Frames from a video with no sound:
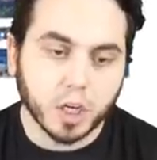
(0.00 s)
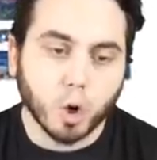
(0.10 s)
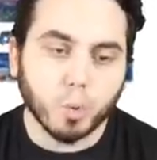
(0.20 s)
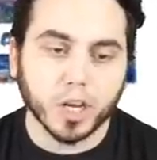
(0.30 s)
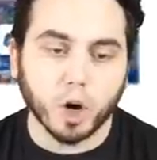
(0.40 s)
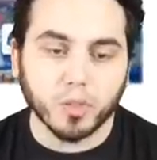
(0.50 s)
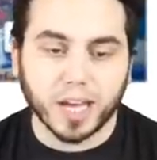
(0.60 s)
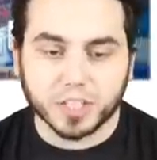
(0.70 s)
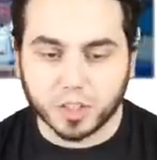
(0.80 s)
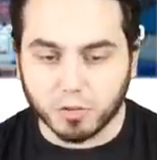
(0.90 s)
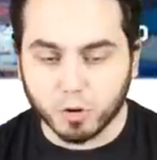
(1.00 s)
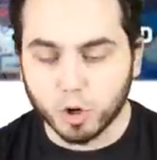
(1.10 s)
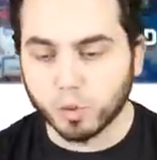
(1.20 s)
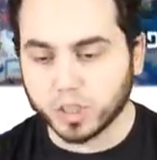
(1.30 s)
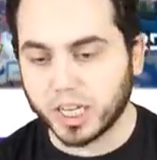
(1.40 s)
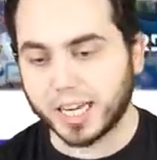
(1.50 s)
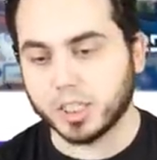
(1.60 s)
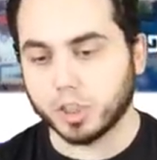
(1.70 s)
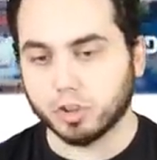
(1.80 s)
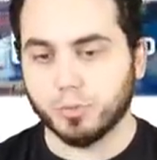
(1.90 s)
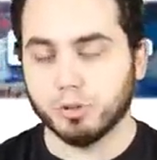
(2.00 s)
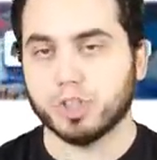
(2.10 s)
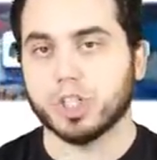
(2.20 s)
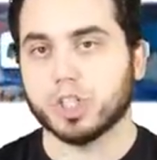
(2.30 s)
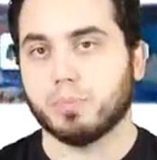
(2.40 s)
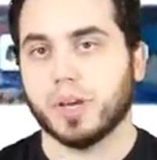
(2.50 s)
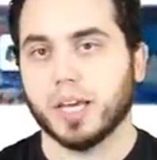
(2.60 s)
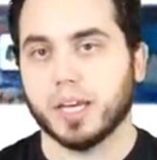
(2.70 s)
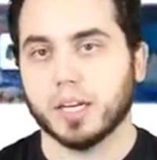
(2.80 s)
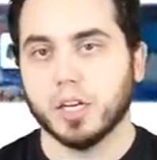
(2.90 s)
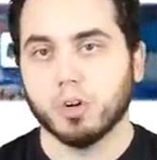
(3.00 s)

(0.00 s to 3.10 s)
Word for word: We know that Zarude, which had a distribution in Japan,